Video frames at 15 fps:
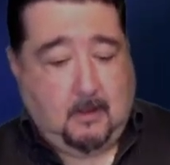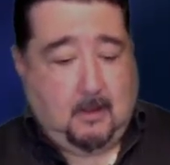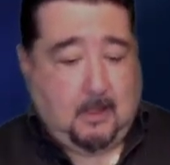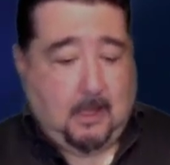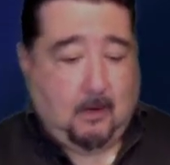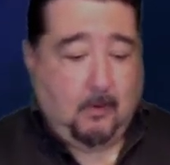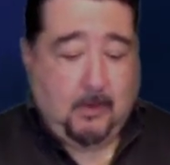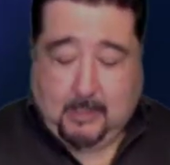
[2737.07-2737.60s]

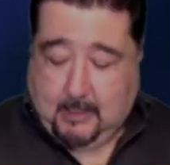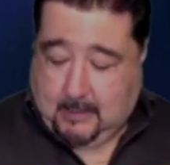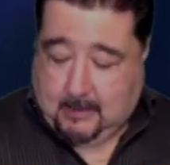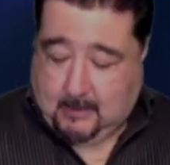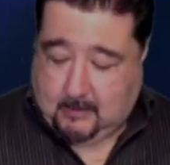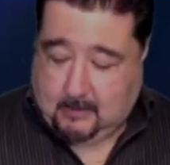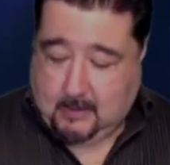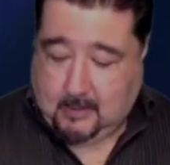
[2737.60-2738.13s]
I want to
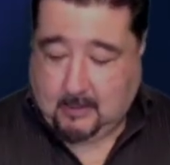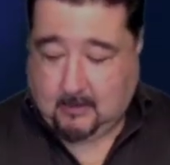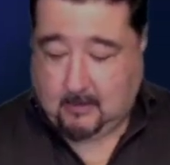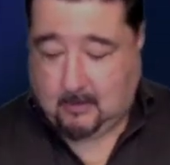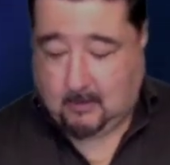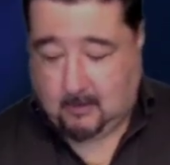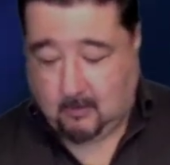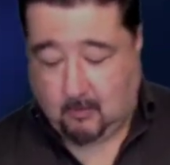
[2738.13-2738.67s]
end
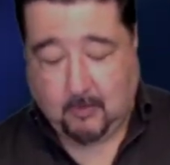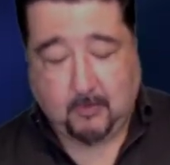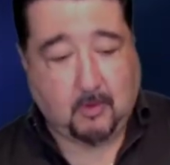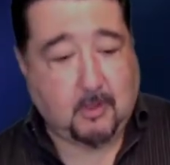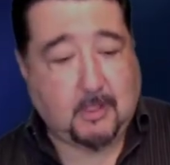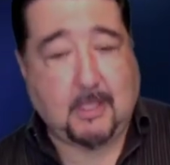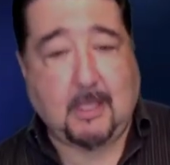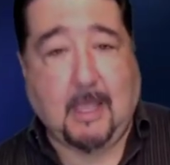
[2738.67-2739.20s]
with
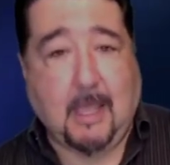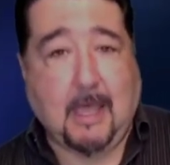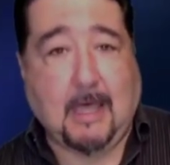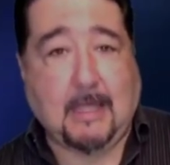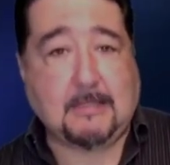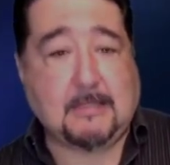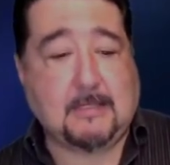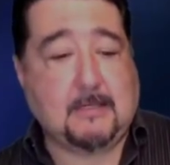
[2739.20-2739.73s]
looking
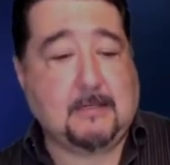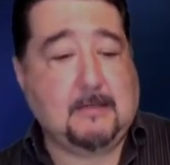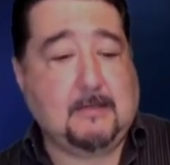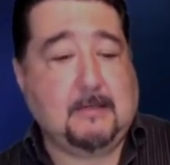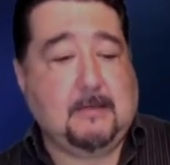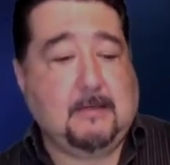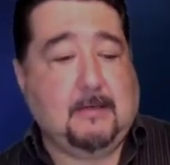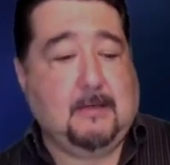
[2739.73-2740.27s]
at
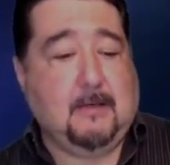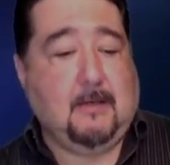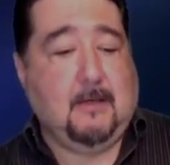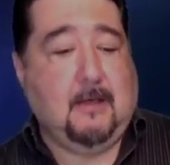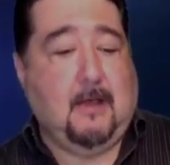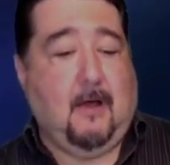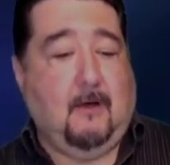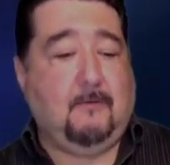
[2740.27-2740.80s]

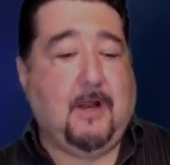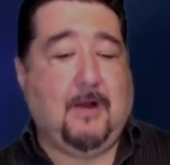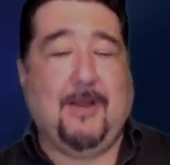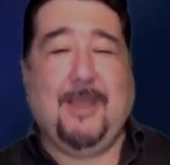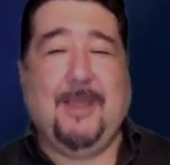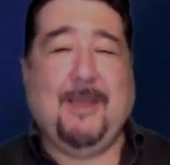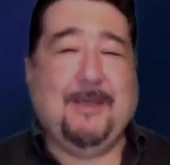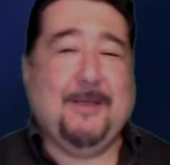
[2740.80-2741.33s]
a
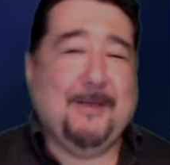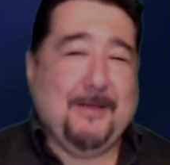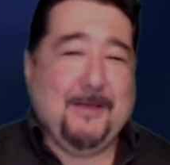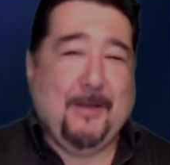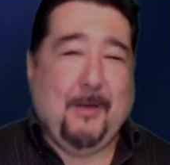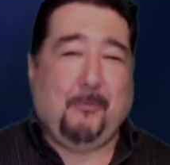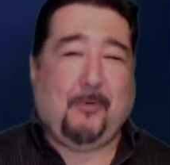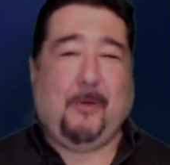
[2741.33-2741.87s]
very
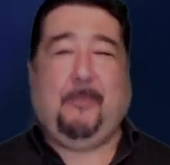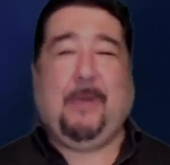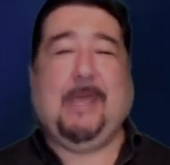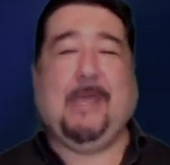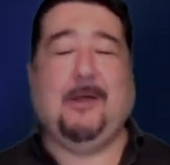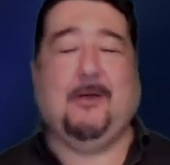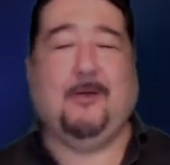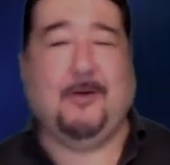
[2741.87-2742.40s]

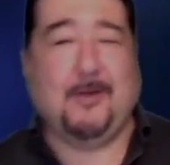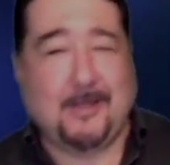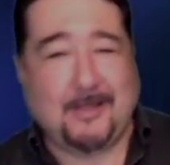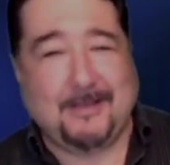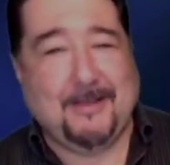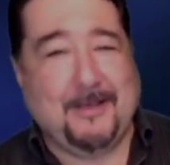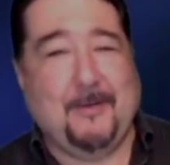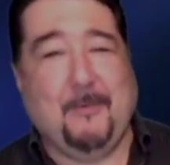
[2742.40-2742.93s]
prepared
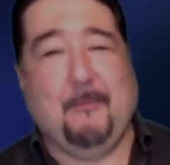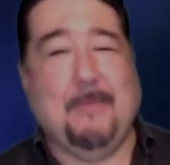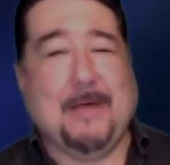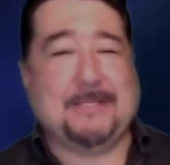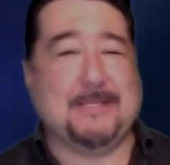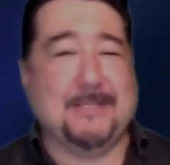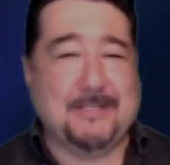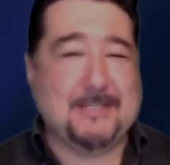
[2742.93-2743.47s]

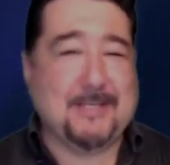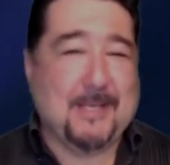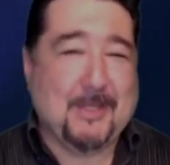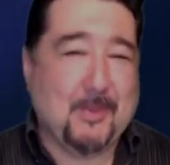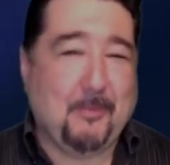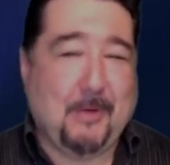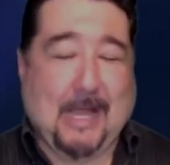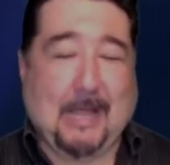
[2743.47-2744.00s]
message in
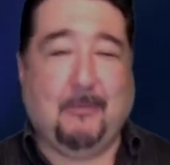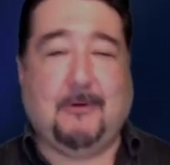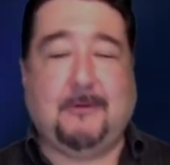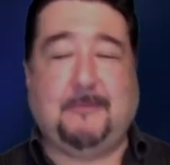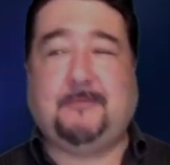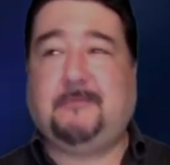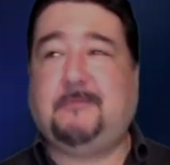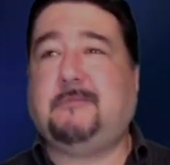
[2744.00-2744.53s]
the Bible,
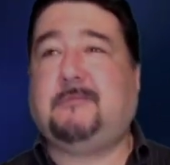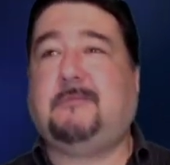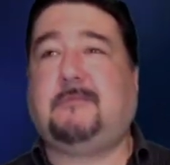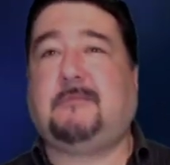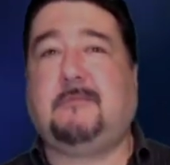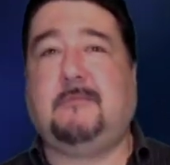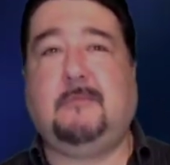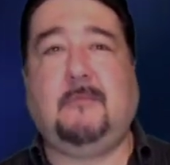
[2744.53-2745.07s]

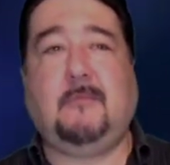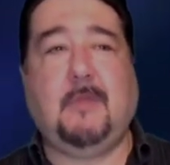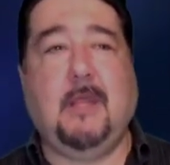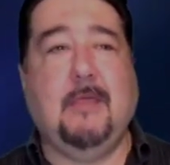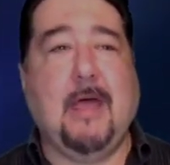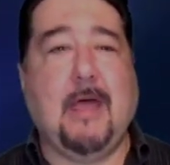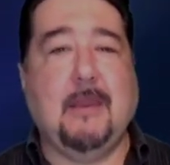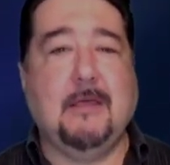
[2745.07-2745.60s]

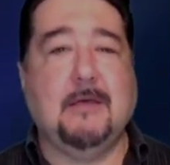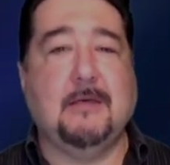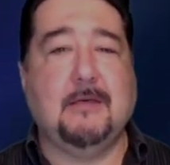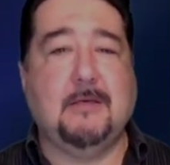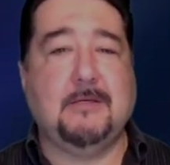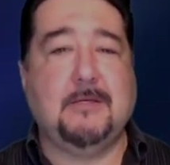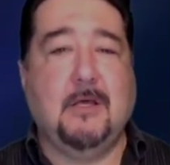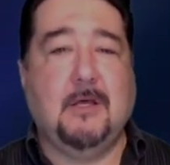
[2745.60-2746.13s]
and that
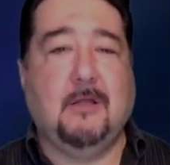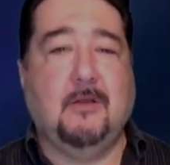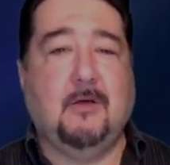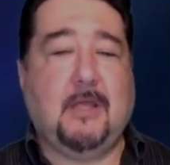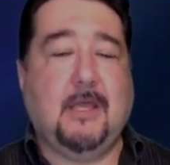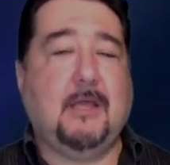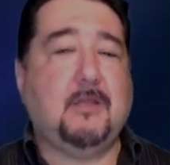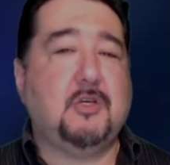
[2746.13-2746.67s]
is
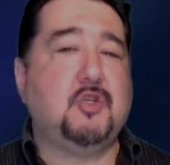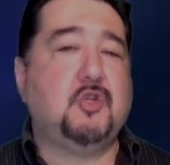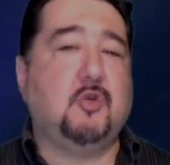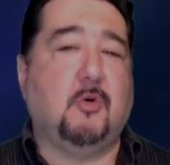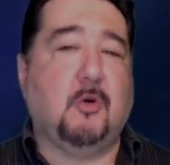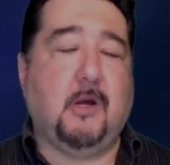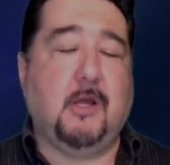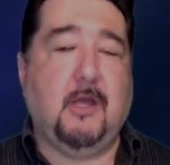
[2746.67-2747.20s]
looking at the
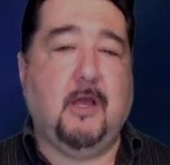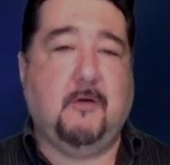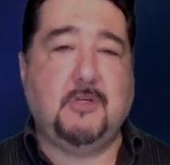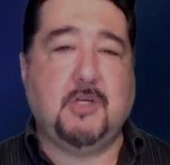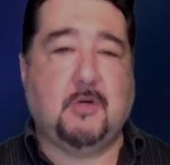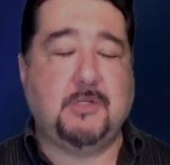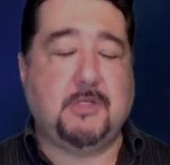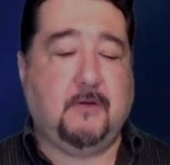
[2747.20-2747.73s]
story of
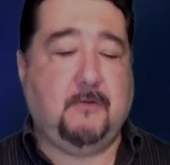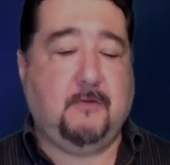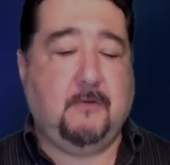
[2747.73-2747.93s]
Joseph.